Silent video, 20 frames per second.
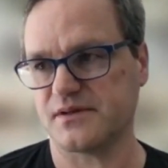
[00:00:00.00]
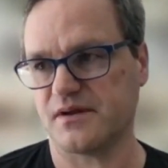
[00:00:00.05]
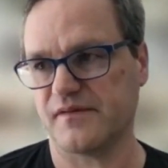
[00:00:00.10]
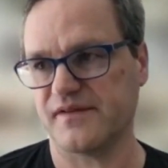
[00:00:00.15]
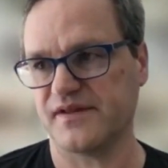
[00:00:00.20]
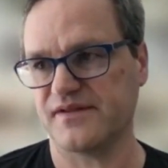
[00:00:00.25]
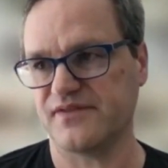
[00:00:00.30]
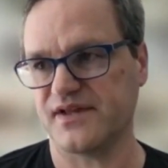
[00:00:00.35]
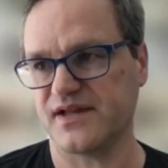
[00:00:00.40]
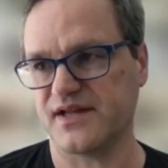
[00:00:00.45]
all
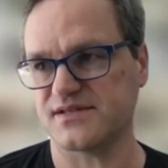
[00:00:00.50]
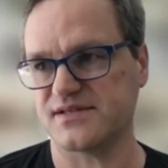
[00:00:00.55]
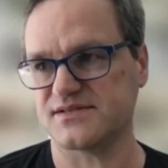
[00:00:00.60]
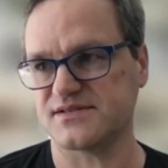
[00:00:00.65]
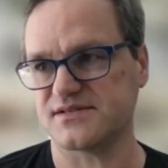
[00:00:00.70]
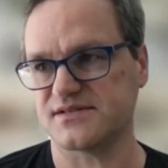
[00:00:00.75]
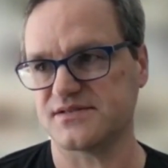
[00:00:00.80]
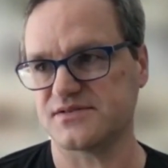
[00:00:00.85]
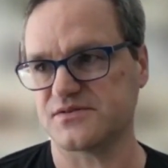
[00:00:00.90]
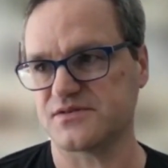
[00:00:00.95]
the
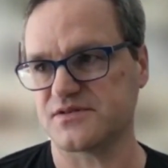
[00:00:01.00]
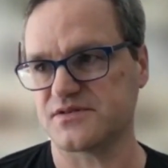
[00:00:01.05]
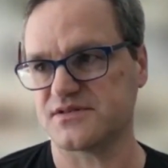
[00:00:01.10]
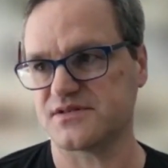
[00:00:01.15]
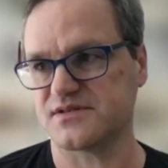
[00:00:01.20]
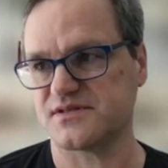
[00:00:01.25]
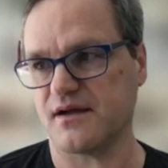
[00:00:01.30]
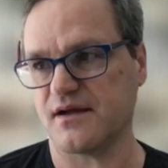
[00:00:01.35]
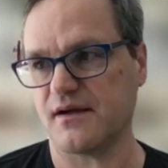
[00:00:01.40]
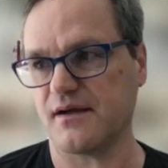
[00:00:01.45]
advanced and towards
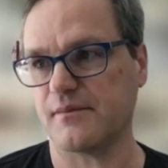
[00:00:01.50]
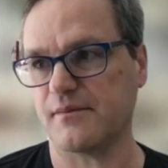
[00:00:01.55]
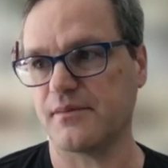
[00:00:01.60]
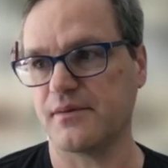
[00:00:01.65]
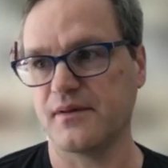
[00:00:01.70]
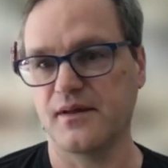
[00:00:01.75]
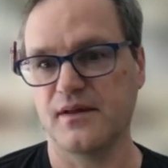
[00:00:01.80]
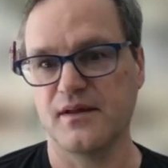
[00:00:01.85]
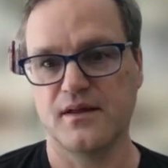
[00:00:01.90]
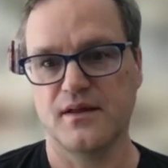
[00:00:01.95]
the
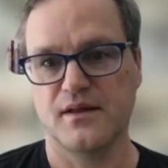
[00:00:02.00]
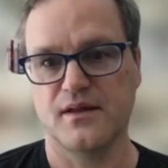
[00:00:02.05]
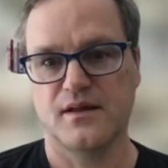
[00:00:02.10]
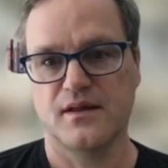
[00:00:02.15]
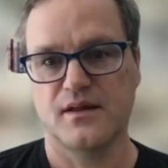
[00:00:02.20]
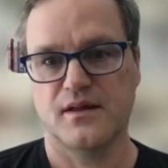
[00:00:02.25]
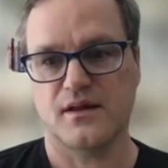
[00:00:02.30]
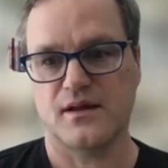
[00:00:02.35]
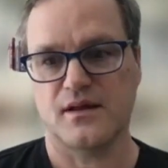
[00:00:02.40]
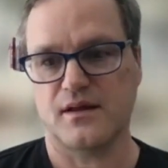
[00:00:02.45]
top
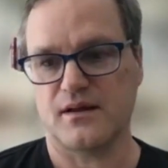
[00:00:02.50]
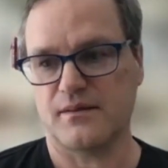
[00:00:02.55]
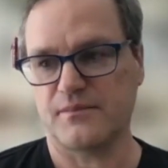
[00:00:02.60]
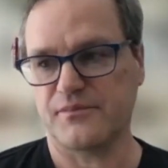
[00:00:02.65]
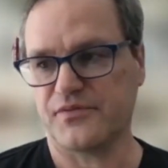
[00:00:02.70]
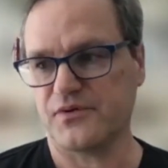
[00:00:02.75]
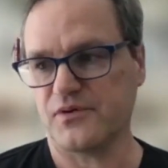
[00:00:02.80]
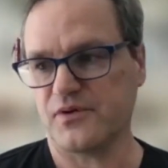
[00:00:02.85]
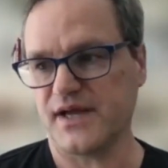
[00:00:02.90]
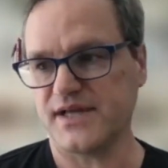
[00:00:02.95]

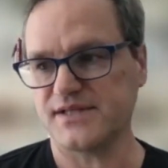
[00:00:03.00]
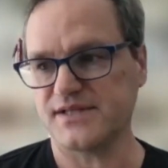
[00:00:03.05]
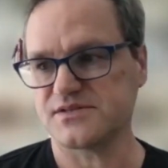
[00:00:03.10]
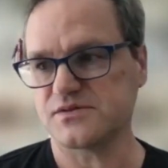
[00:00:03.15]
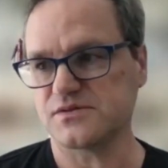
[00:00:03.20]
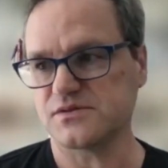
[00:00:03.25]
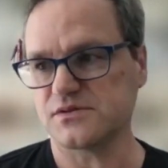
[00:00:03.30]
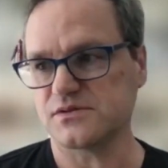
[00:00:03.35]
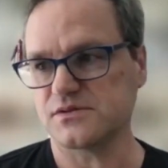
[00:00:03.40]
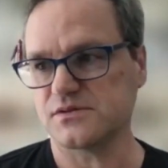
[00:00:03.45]
through high
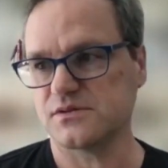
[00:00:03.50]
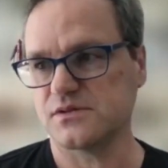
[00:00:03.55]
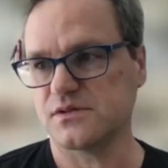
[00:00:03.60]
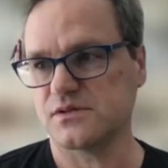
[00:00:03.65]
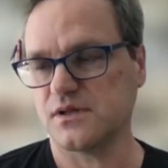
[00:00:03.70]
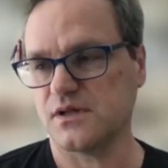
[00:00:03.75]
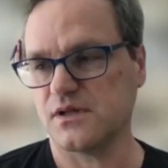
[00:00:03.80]
school.